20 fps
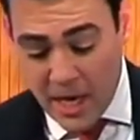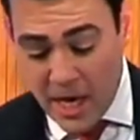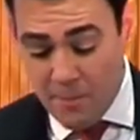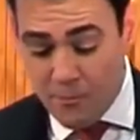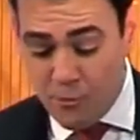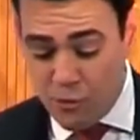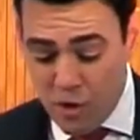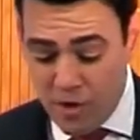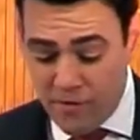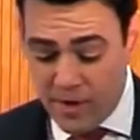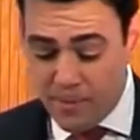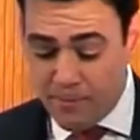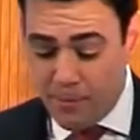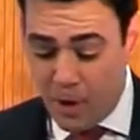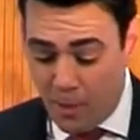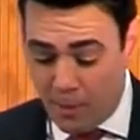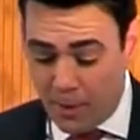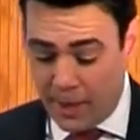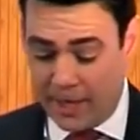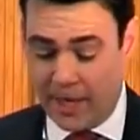Improving
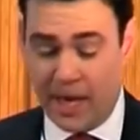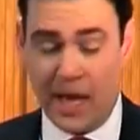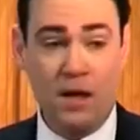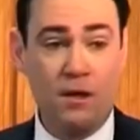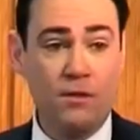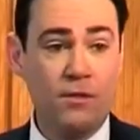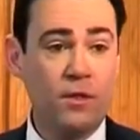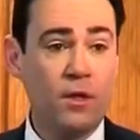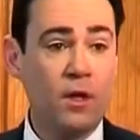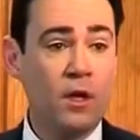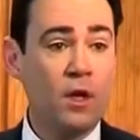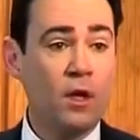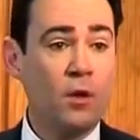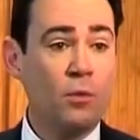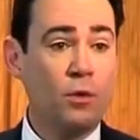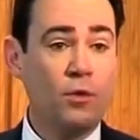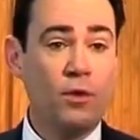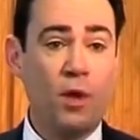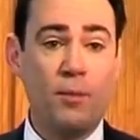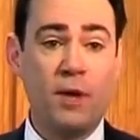public
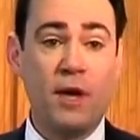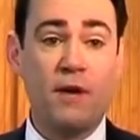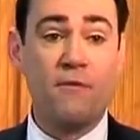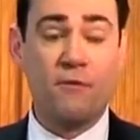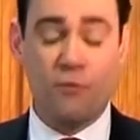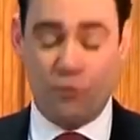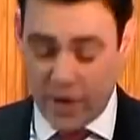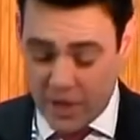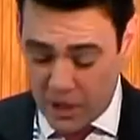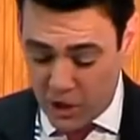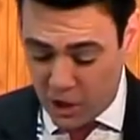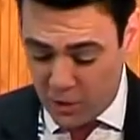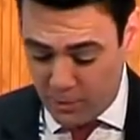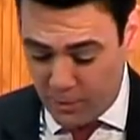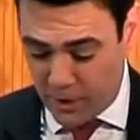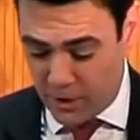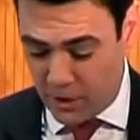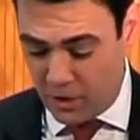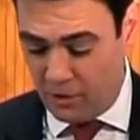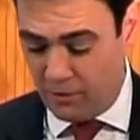health will not be a fringe
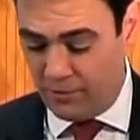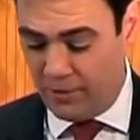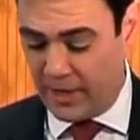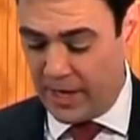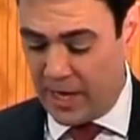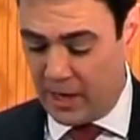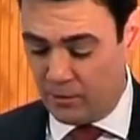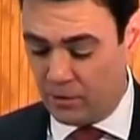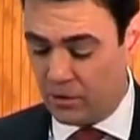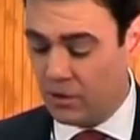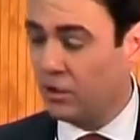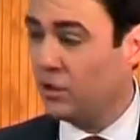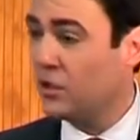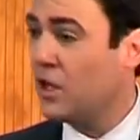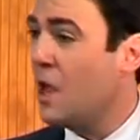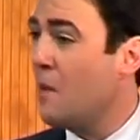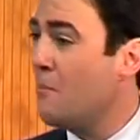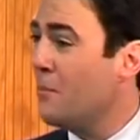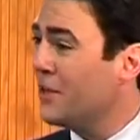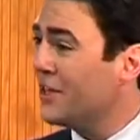pursuit for
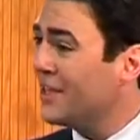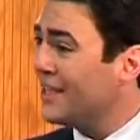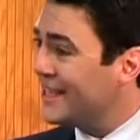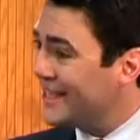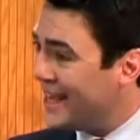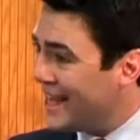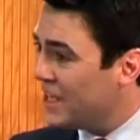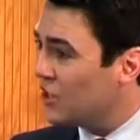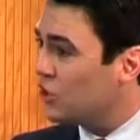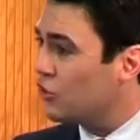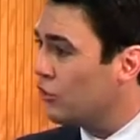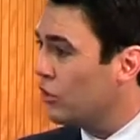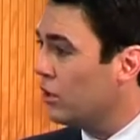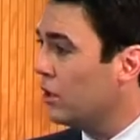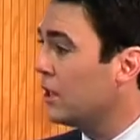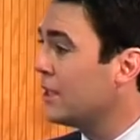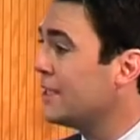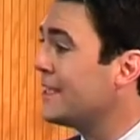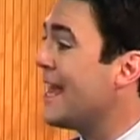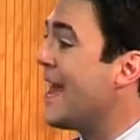councils, but central
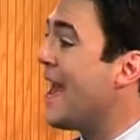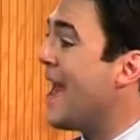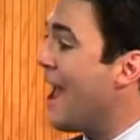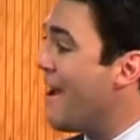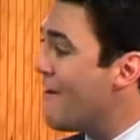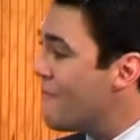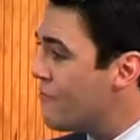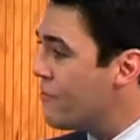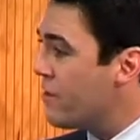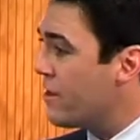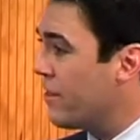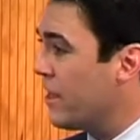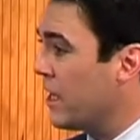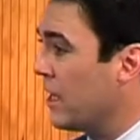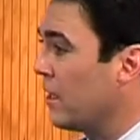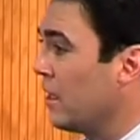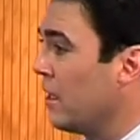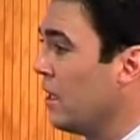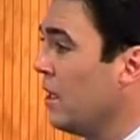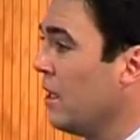to
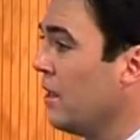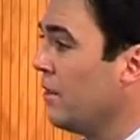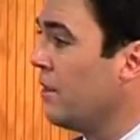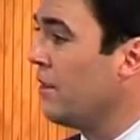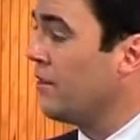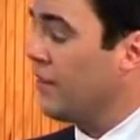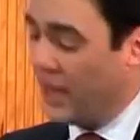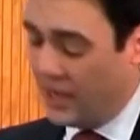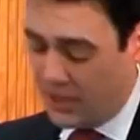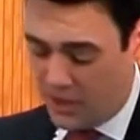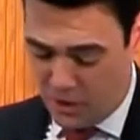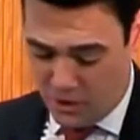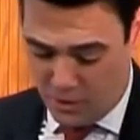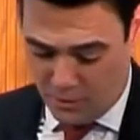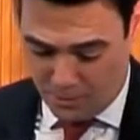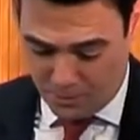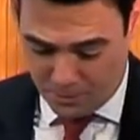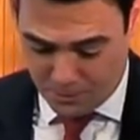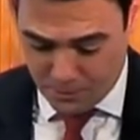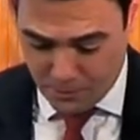everything that they
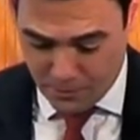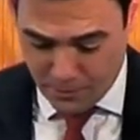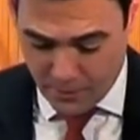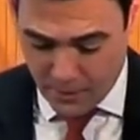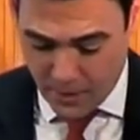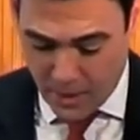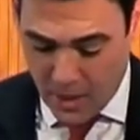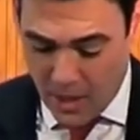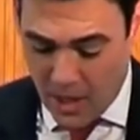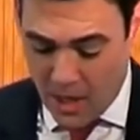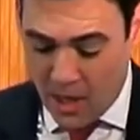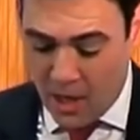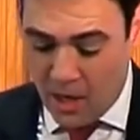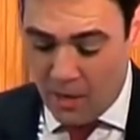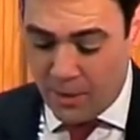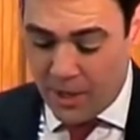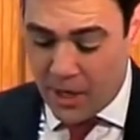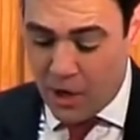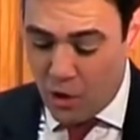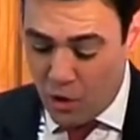do.
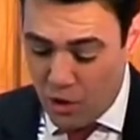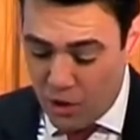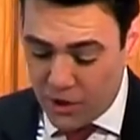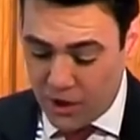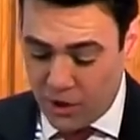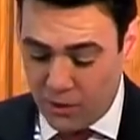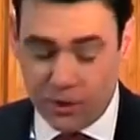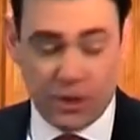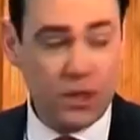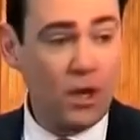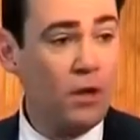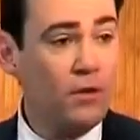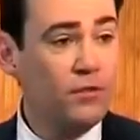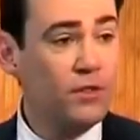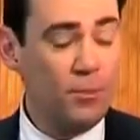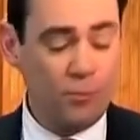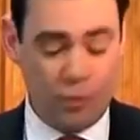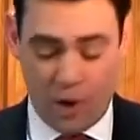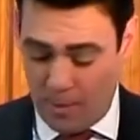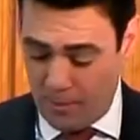But it also
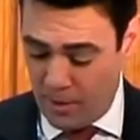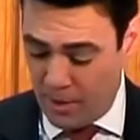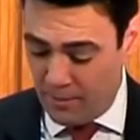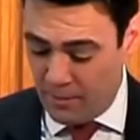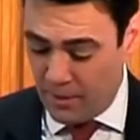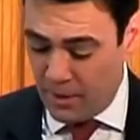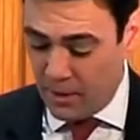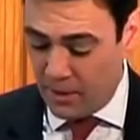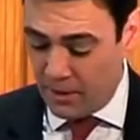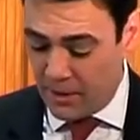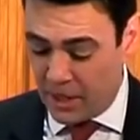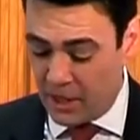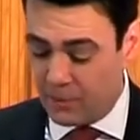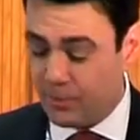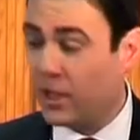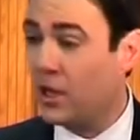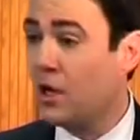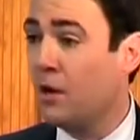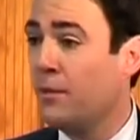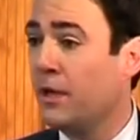solves a problem that is
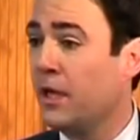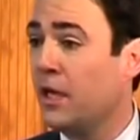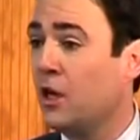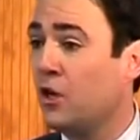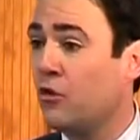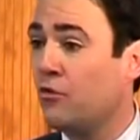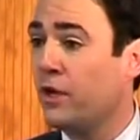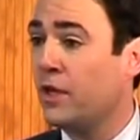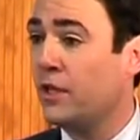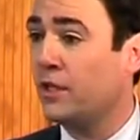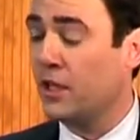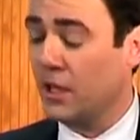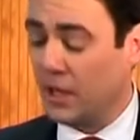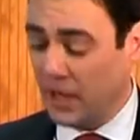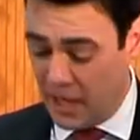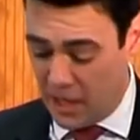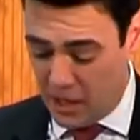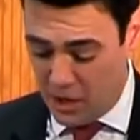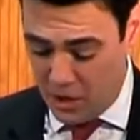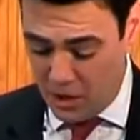becoming
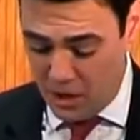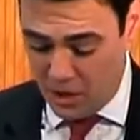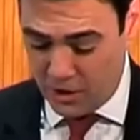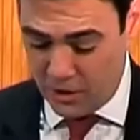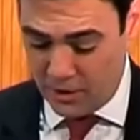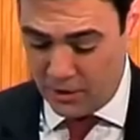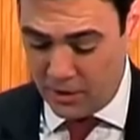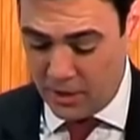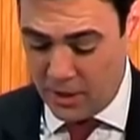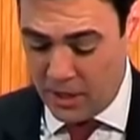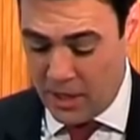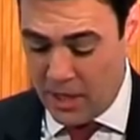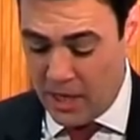increasingly urgent.